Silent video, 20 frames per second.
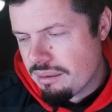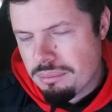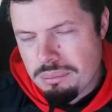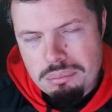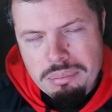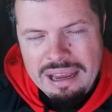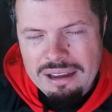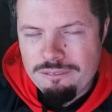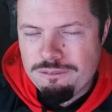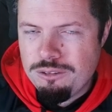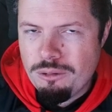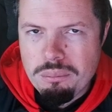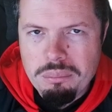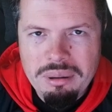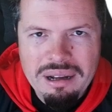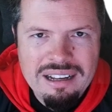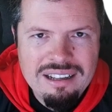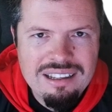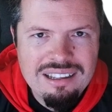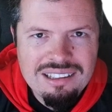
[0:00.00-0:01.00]
bang for
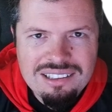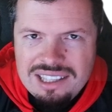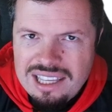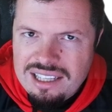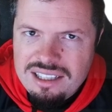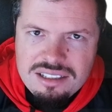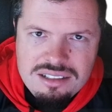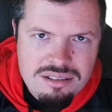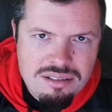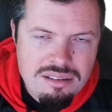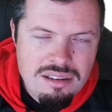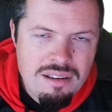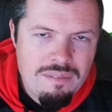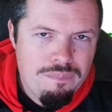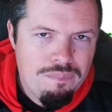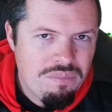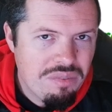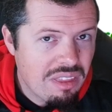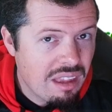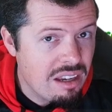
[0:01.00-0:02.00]
buck kings
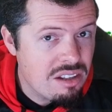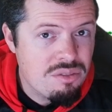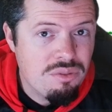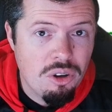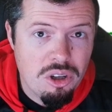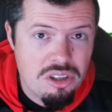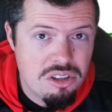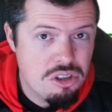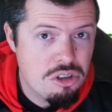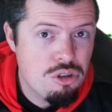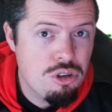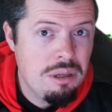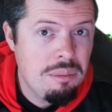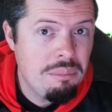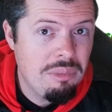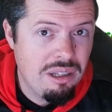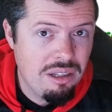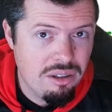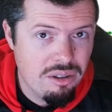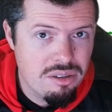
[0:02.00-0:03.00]
as far as
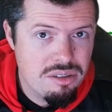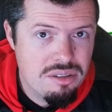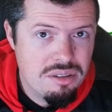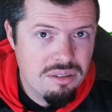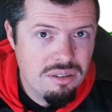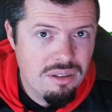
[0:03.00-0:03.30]
streaming goes.